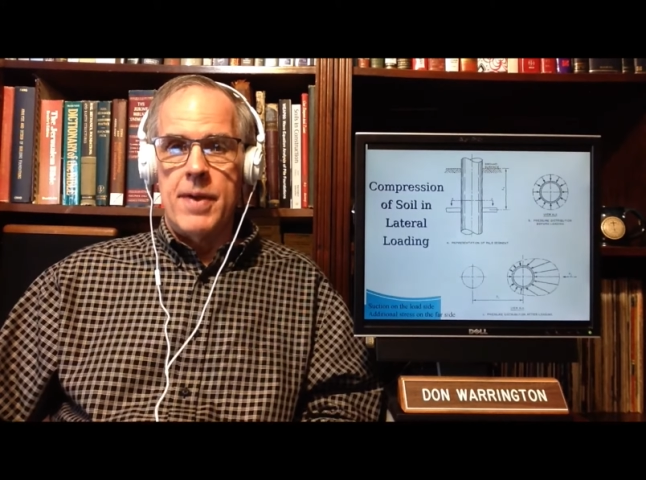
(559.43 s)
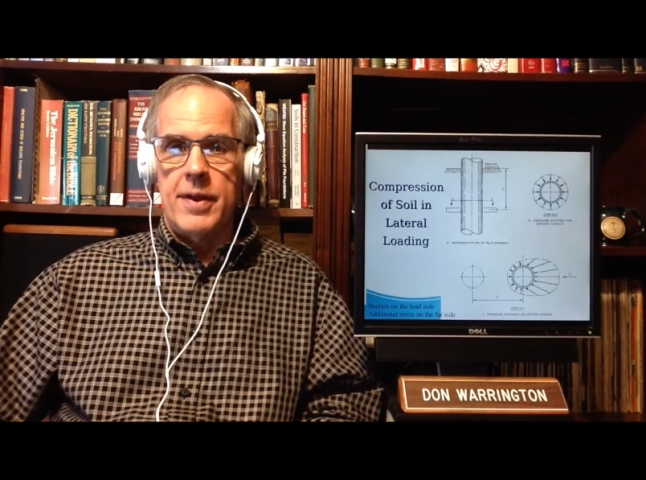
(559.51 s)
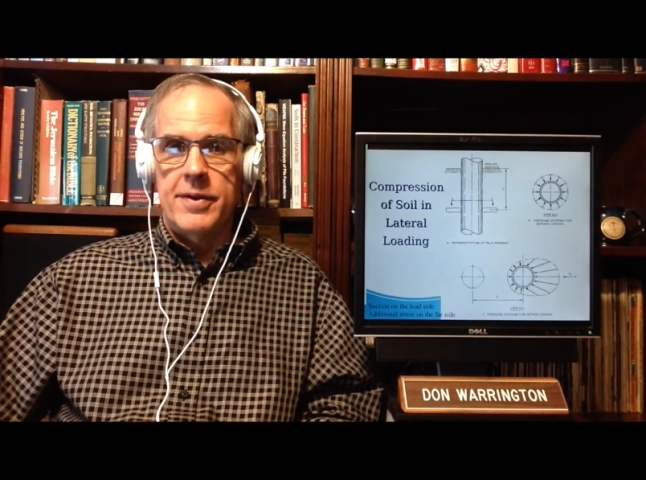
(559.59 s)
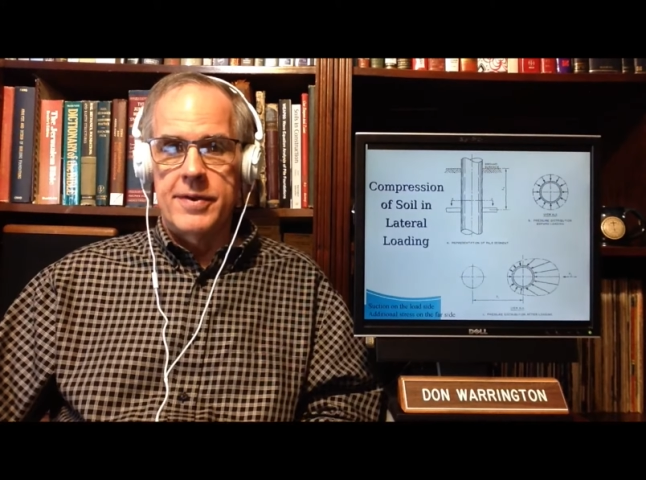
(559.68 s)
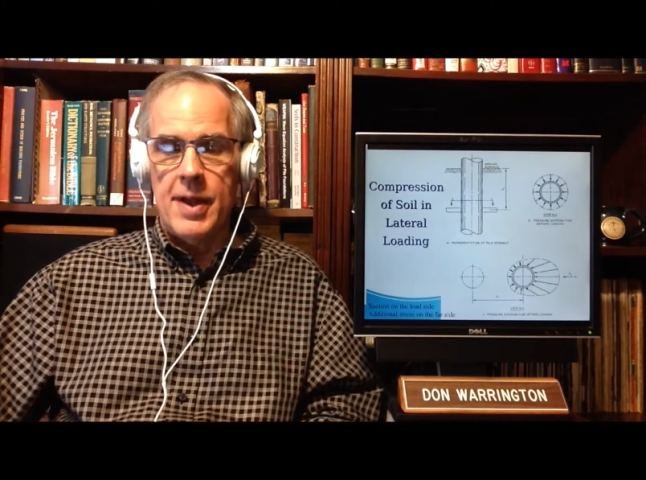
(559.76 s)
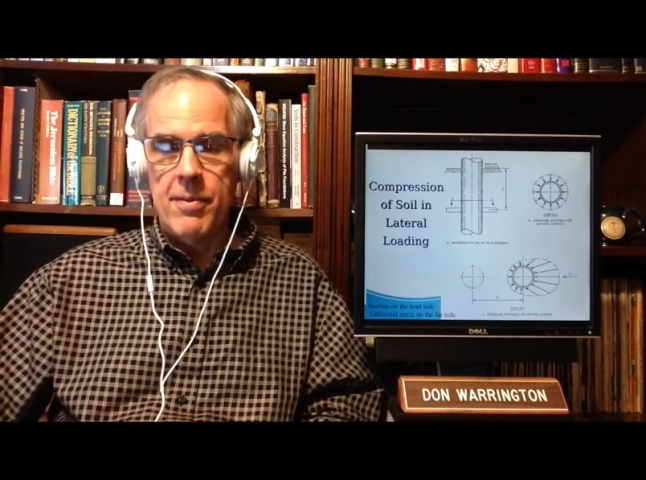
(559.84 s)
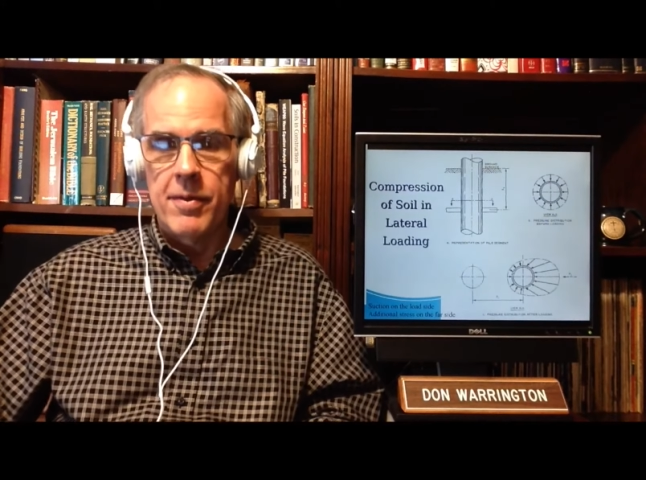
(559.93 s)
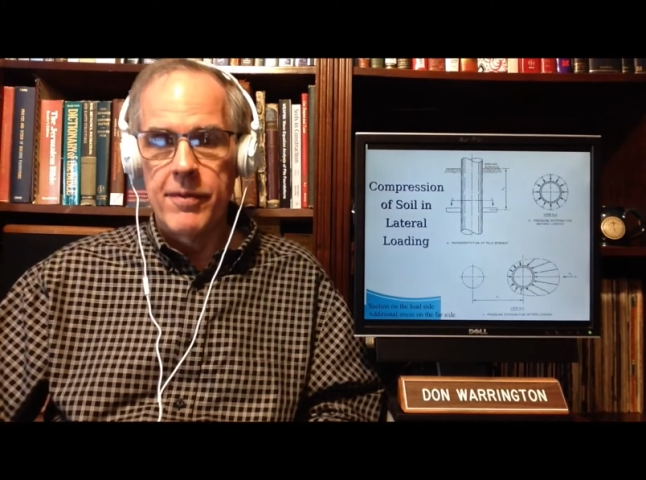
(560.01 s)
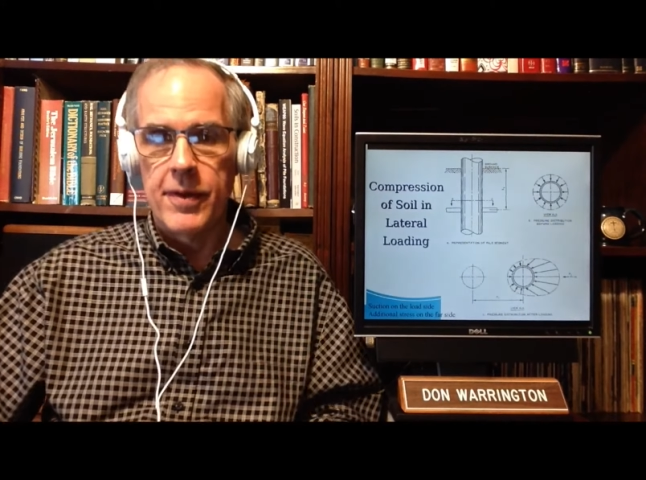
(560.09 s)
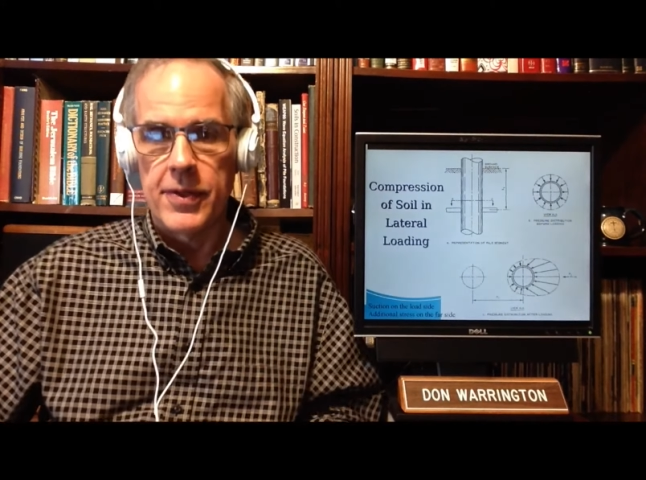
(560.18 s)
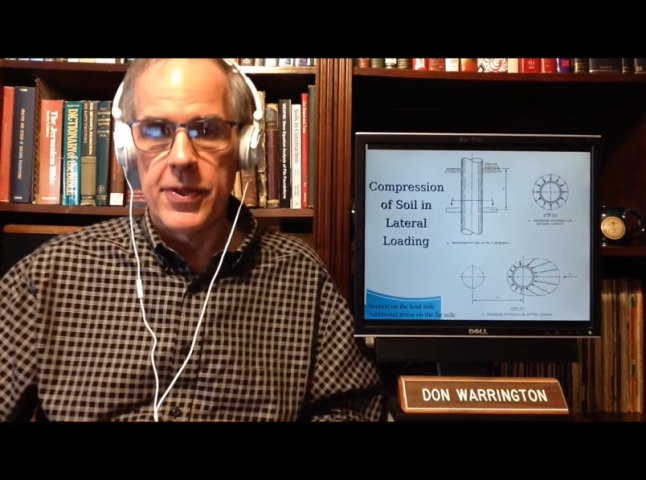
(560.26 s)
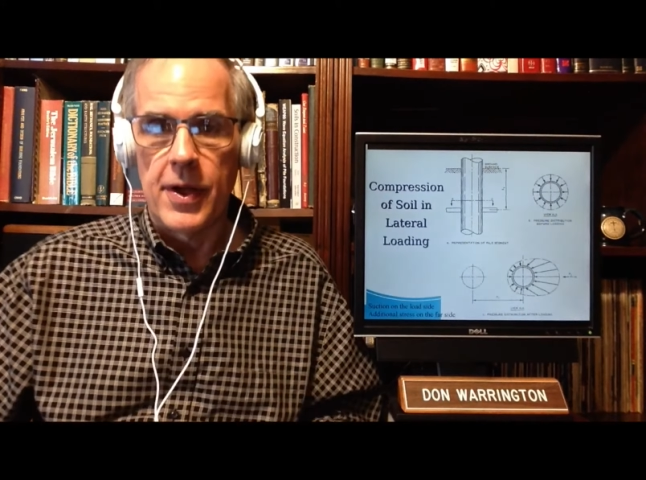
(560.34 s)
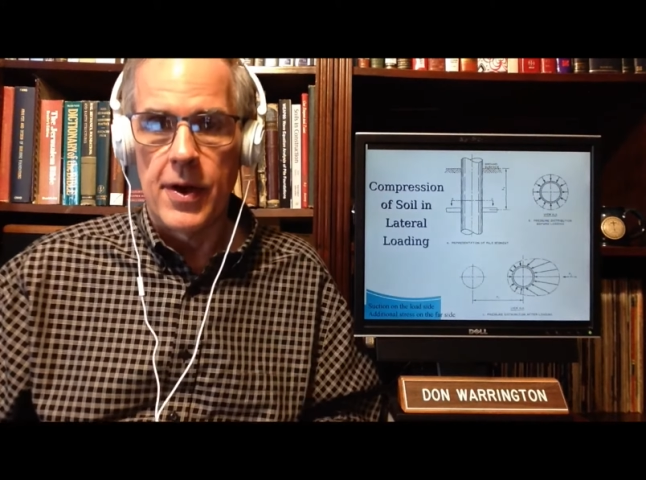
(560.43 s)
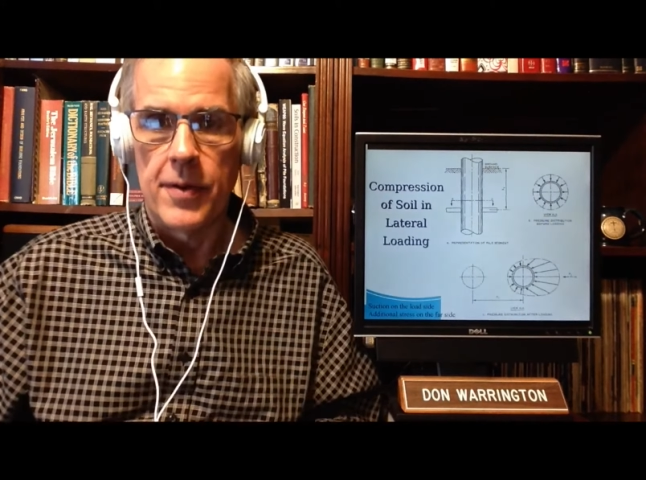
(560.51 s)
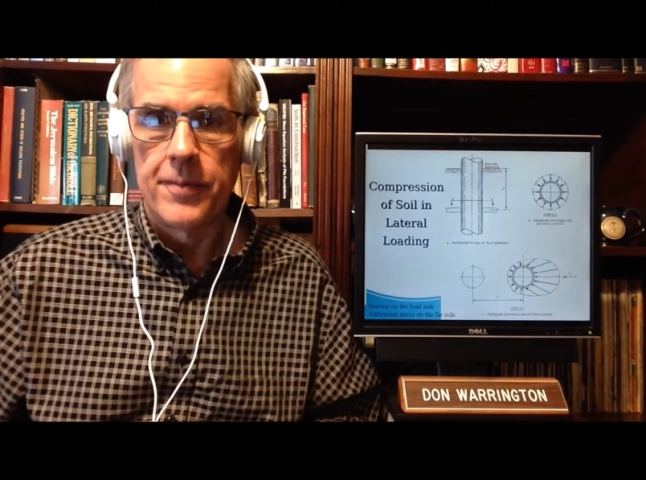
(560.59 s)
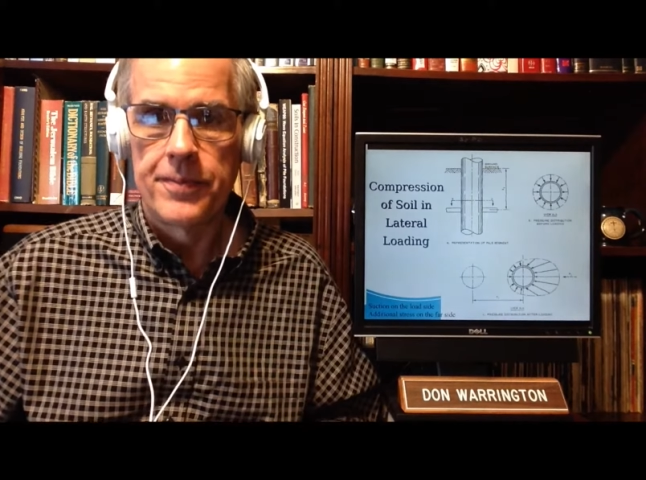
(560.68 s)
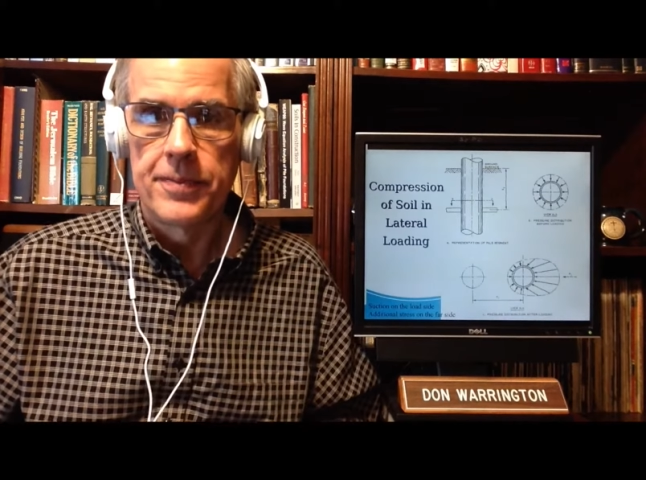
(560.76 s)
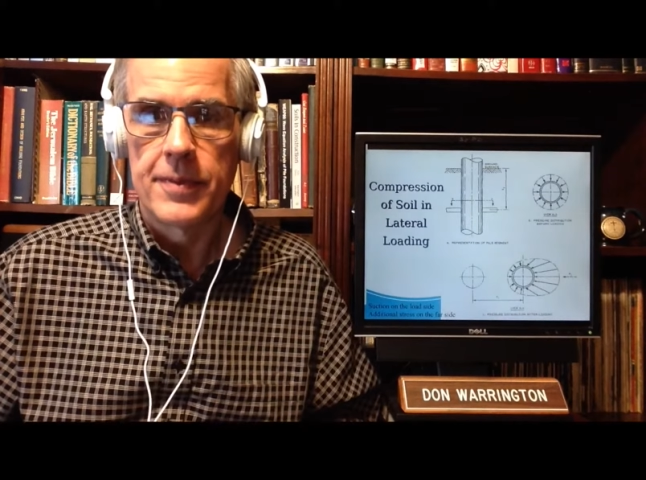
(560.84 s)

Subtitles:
Some of it, though,